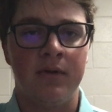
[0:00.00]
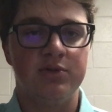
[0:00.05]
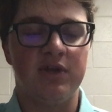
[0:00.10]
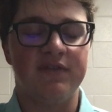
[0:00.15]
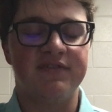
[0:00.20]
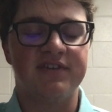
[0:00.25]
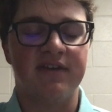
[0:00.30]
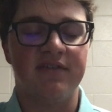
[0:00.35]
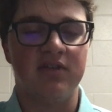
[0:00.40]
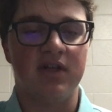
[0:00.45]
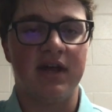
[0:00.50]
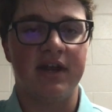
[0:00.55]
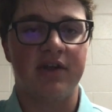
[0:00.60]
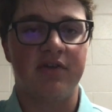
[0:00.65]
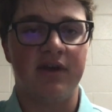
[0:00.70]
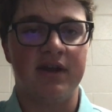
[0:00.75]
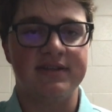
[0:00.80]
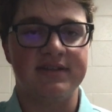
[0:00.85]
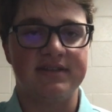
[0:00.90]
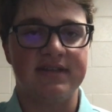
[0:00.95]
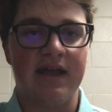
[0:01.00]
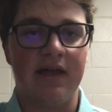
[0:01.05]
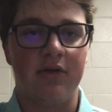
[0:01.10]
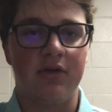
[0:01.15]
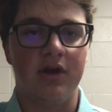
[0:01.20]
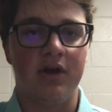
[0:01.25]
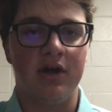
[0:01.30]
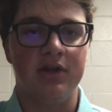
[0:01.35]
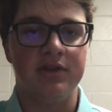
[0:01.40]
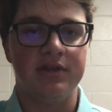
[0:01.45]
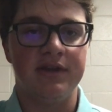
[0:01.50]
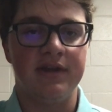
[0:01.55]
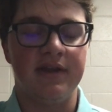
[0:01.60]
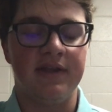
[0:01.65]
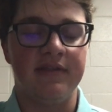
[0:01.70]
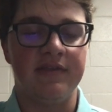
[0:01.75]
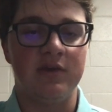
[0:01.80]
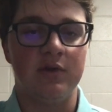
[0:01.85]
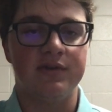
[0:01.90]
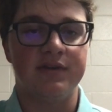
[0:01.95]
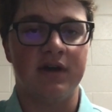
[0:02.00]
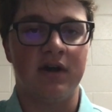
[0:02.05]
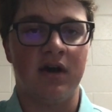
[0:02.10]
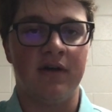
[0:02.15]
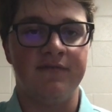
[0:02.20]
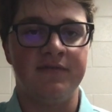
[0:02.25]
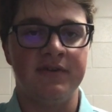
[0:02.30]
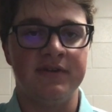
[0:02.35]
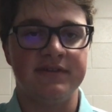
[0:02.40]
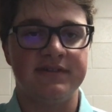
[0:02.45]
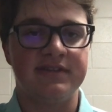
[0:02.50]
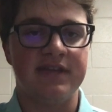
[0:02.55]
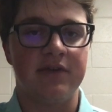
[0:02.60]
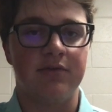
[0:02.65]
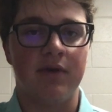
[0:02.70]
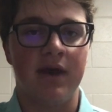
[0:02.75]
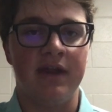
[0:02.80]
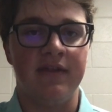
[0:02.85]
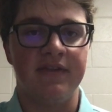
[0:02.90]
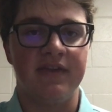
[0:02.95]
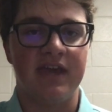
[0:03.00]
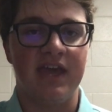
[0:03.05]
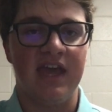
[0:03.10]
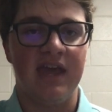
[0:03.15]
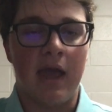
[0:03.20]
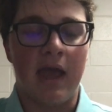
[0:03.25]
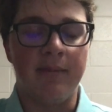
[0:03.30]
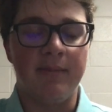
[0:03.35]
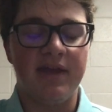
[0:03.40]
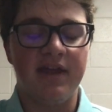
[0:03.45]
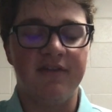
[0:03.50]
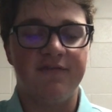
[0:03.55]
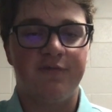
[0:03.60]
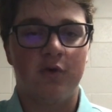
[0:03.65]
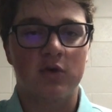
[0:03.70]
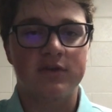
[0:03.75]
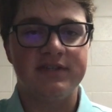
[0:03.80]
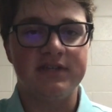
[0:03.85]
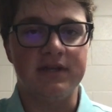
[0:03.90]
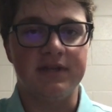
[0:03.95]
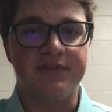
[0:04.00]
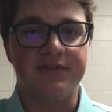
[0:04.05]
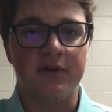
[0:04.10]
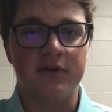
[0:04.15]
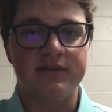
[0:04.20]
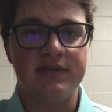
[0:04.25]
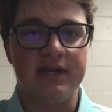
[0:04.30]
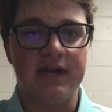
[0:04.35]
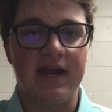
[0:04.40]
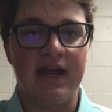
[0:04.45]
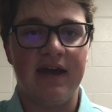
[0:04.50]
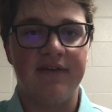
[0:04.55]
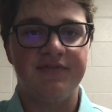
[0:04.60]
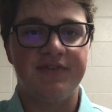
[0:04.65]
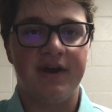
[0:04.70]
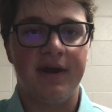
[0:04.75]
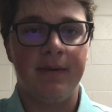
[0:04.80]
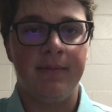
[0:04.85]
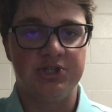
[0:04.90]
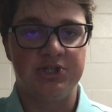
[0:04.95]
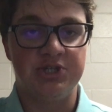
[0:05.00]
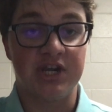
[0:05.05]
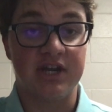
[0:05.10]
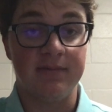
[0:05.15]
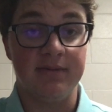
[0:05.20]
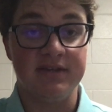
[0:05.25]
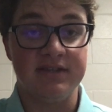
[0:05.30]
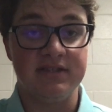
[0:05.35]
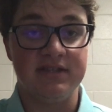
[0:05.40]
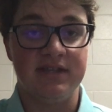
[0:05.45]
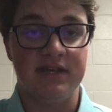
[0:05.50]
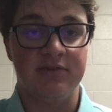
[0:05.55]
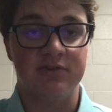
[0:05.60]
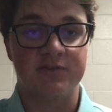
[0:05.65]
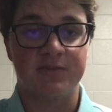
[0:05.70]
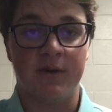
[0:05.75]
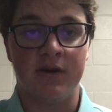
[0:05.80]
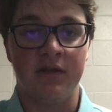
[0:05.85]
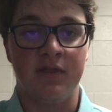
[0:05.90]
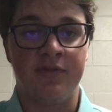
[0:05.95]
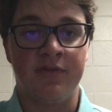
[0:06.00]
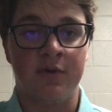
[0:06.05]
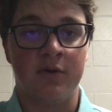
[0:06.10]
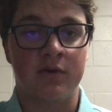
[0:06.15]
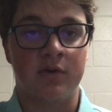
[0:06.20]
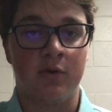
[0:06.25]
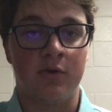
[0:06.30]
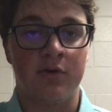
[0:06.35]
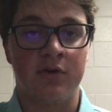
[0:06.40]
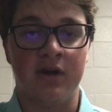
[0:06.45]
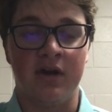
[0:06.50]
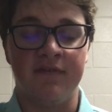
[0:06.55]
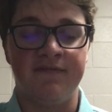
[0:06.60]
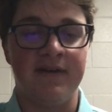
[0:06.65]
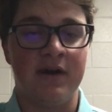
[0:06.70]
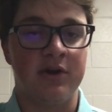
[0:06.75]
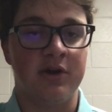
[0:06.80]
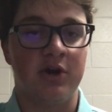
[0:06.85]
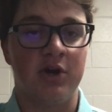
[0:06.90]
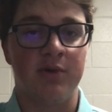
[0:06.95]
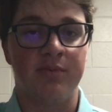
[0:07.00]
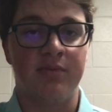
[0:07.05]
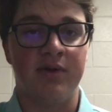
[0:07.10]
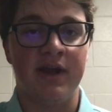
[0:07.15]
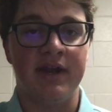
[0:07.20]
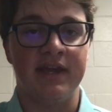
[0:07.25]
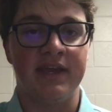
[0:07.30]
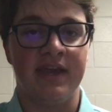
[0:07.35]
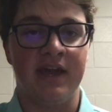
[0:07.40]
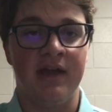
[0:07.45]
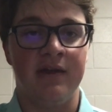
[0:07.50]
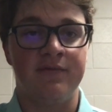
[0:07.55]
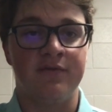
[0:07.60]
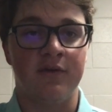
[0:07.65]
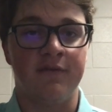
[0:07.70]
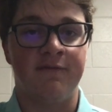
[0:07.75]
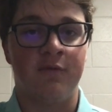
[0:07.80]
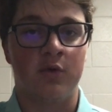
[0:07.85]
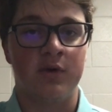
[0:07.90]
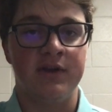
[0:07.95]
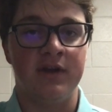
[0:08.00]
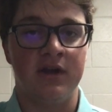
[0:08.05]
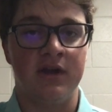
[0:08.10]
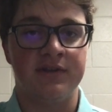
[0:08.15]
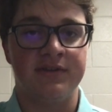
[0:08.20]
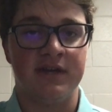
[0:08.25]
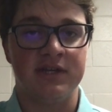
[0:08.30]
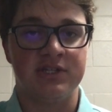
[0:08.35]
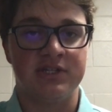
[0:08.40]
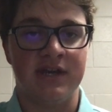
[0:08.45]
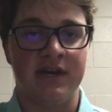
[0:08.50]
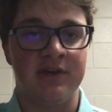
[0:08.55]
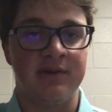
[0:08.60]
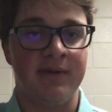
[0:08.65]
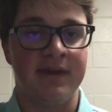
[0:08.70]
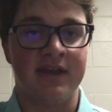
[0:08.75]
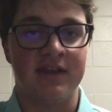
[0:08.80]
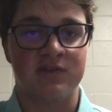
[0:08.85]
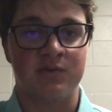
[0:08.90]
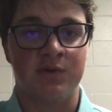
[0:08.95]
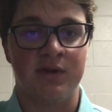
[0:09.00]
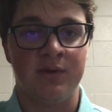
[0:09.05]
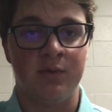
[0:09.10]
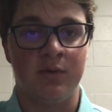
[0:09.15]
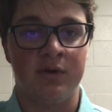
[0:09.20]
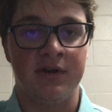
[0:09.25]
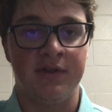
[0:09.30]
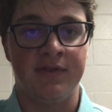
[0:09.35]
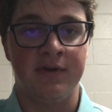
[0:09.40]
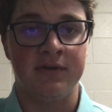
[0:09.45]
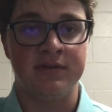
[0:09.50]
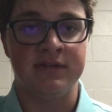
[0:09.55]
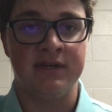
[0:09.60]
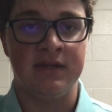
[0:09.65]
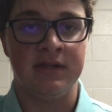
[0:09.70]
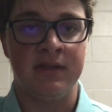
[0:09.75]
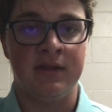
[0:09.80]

You have to give a lot of credit to Tyler Huntley and the Utah offense. Stayed right in the game and made it 14-13 at halftime. Jacob Eason did respond in the third quarter, found Hunter Bryant again for a 40-yard touchdown to make it 21-13.